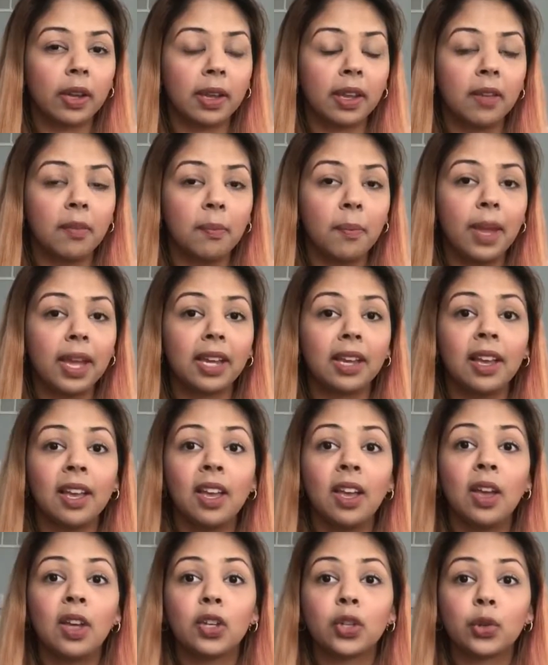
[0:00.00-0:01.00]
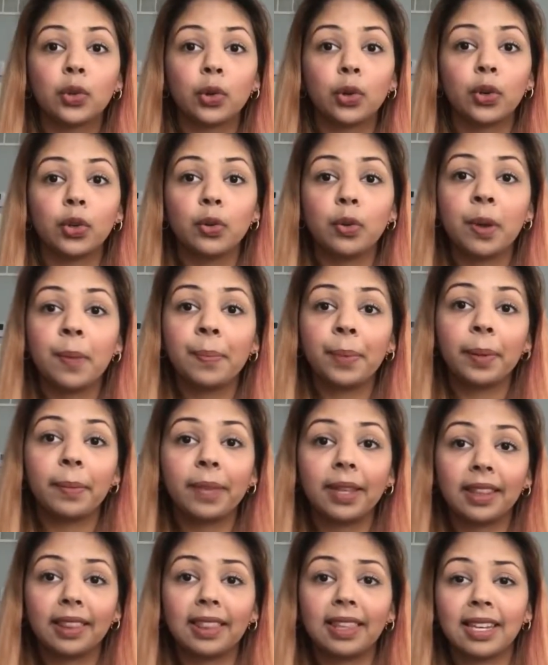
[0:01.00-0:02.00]
make sure you
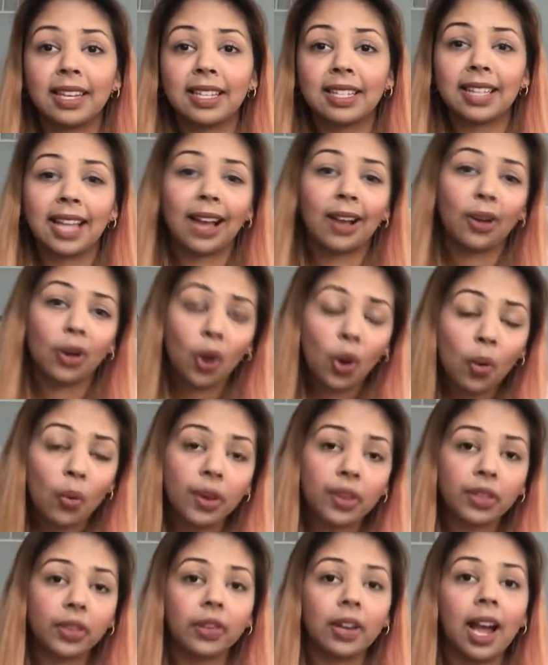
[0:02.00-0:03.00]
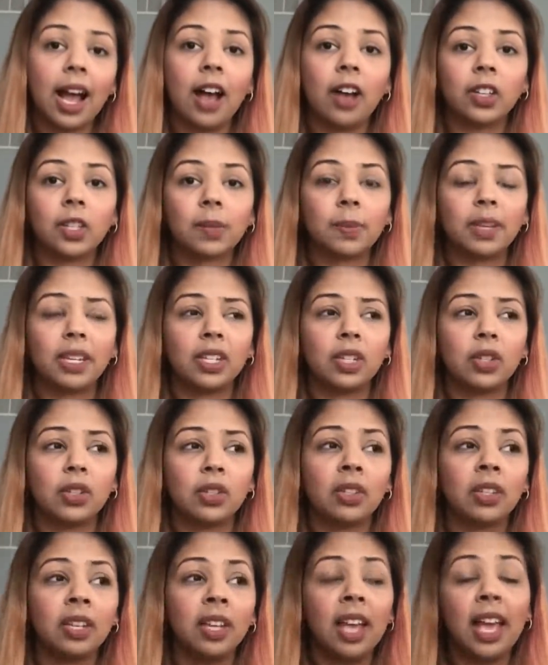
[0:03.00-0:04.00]
implement things that go with your house, because
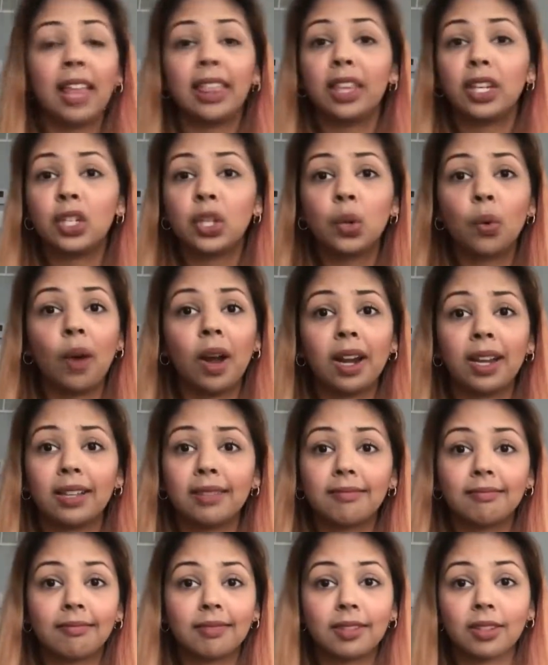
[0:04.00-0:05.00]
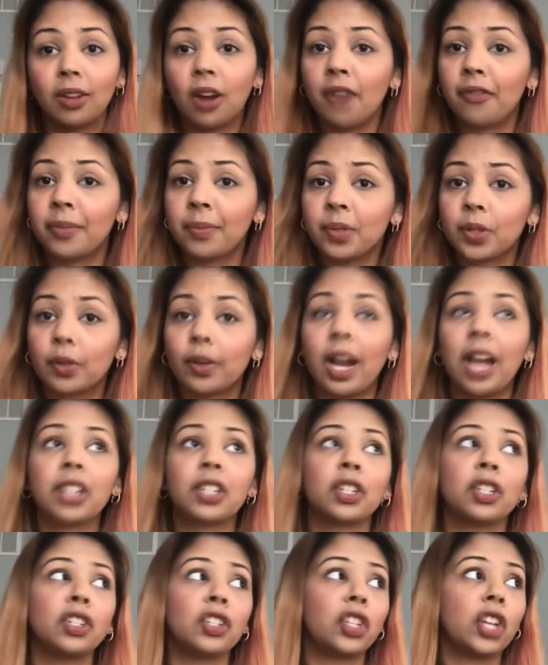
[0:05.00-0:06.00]
unless you want to start from scratch
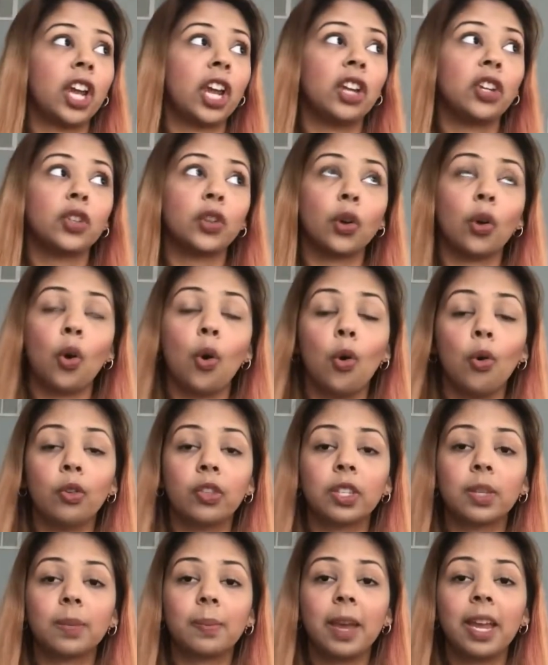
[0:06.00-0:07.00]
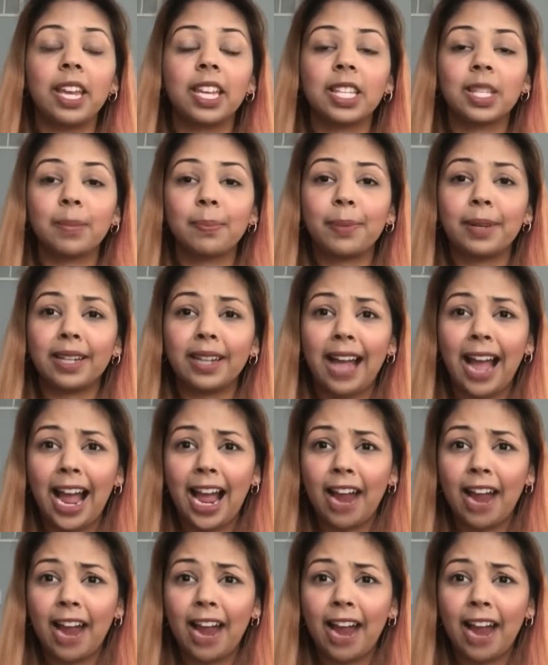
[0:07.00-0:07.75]
and change your whole space, but I